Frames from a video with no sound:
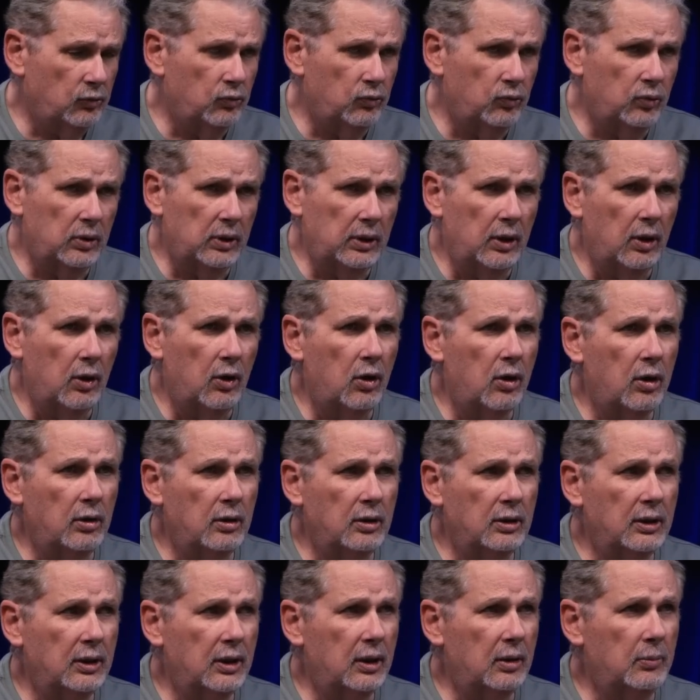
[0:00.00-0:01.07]
really hard to
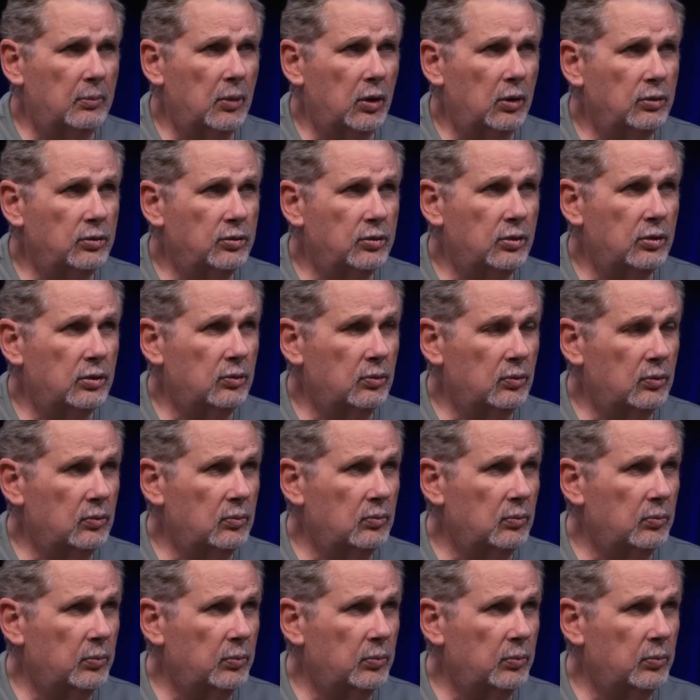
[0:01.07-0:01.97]
get emotional